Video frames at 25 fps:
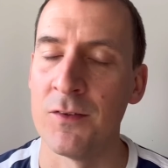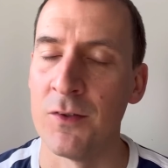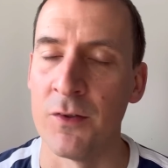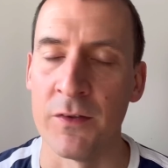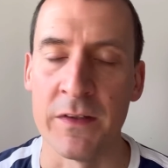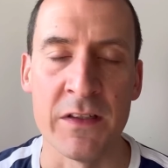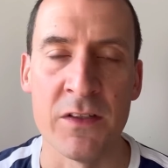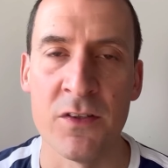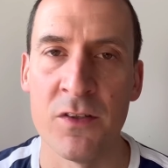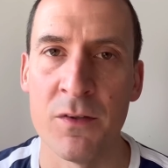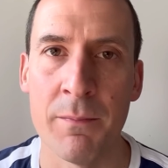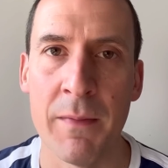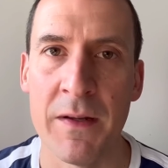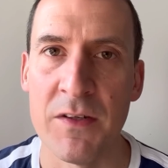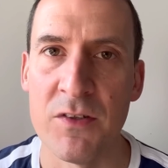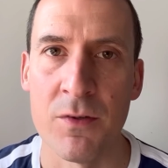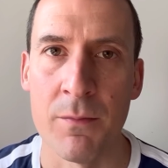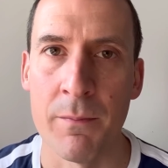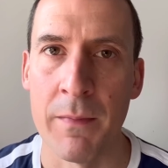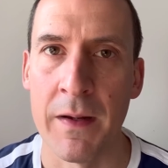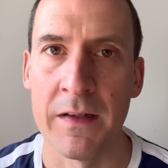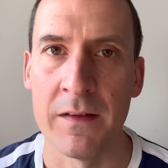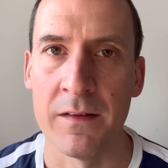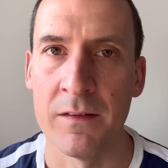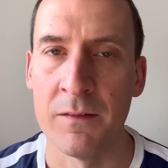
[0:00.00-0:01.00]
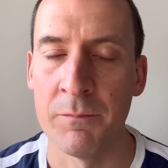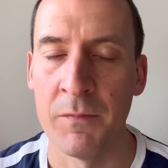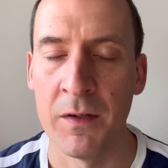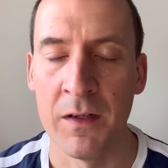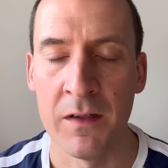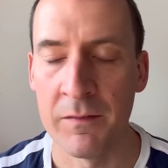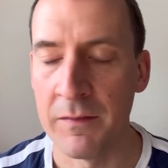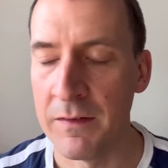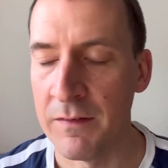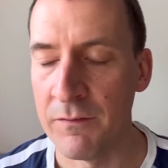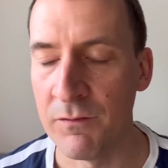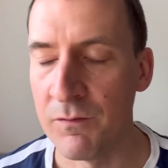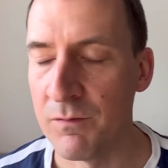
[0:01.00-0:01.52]
Sorry, you just mentioned
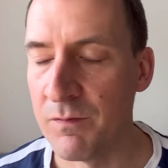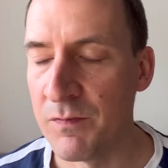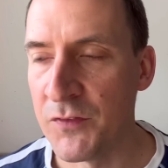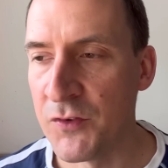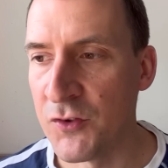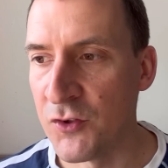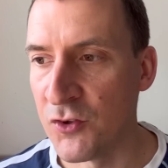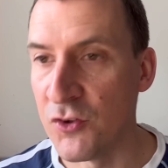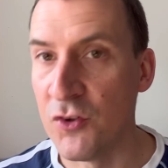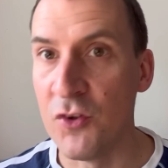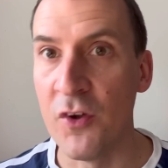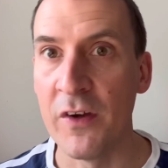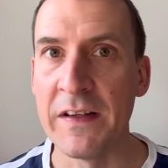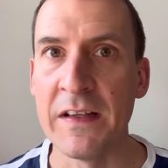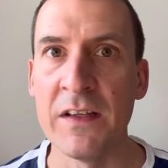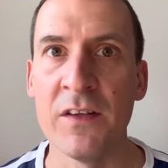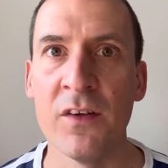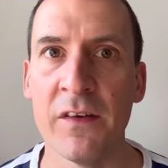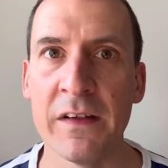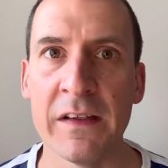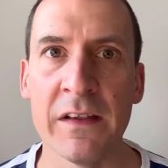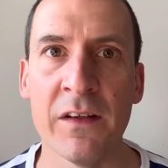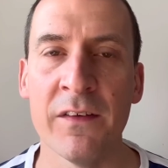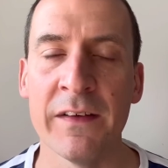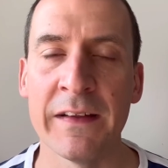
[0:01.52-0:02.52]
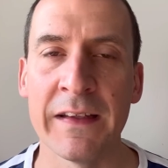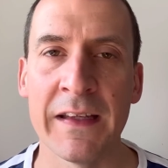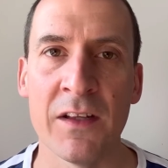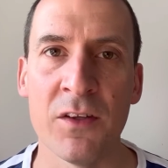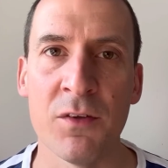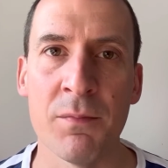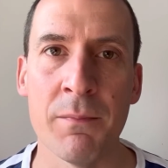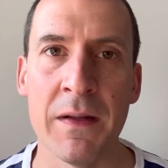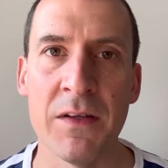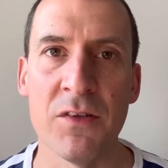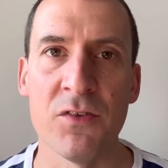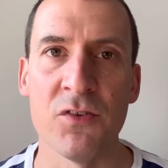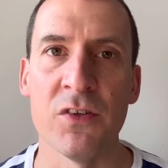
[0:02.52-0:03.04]
just 1999
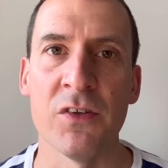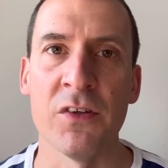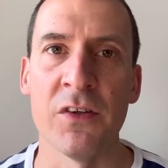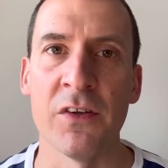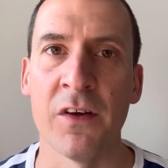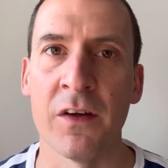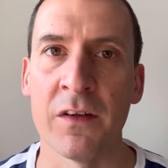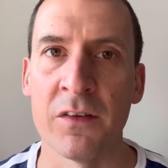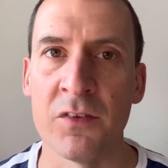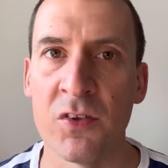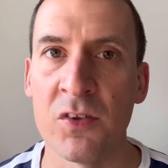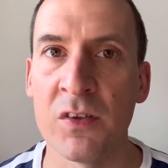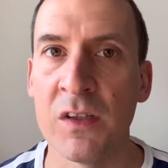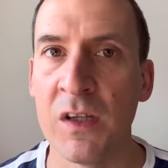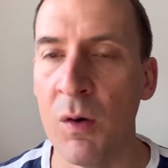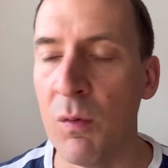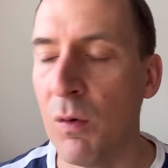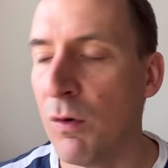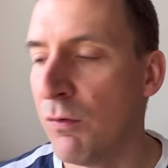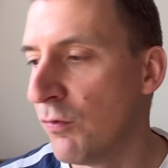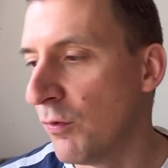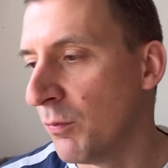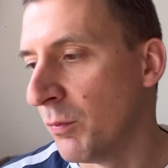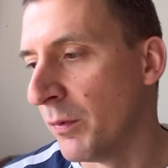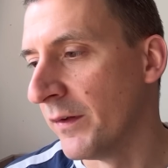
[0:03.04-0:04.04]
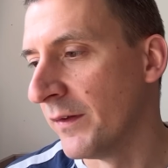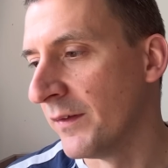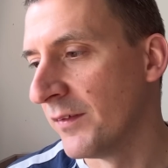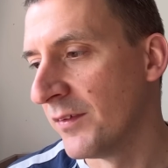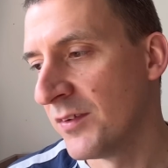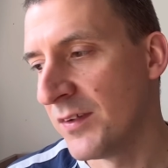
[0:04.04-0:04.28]
gets mentioned and I just go off on one.